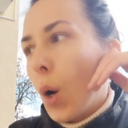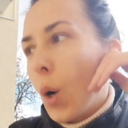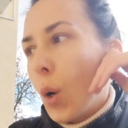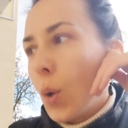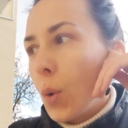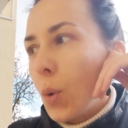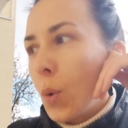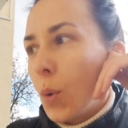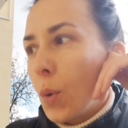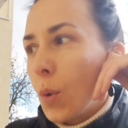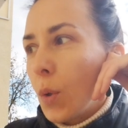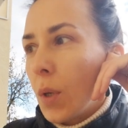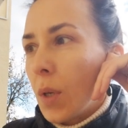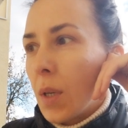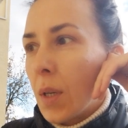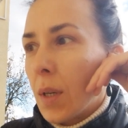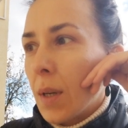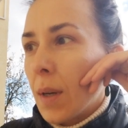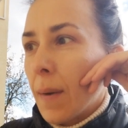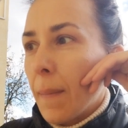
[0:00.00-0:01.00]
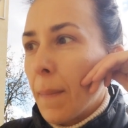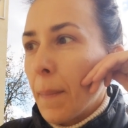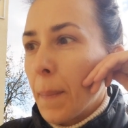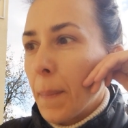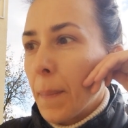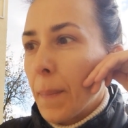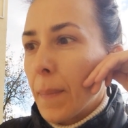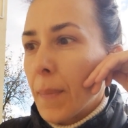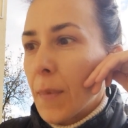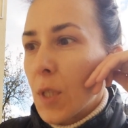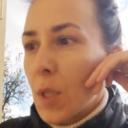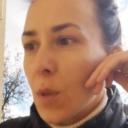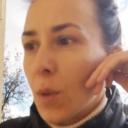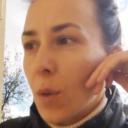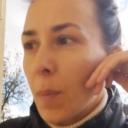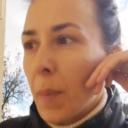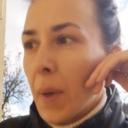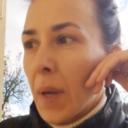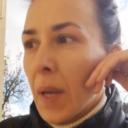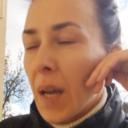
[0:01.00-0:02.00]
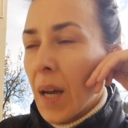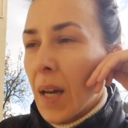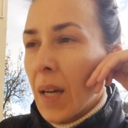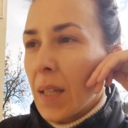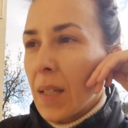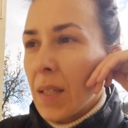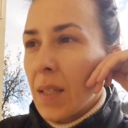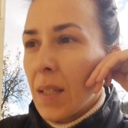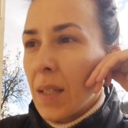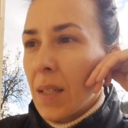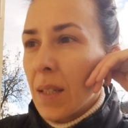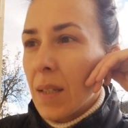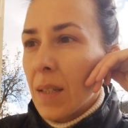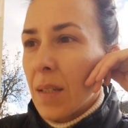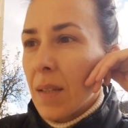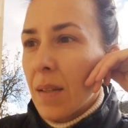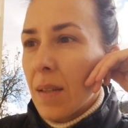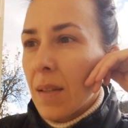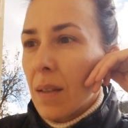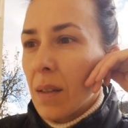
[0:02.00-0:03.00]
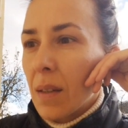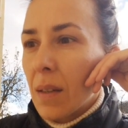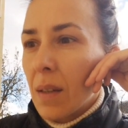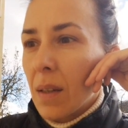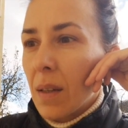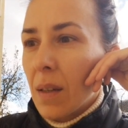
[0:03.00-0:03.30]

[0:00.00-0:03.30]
who took my ideas,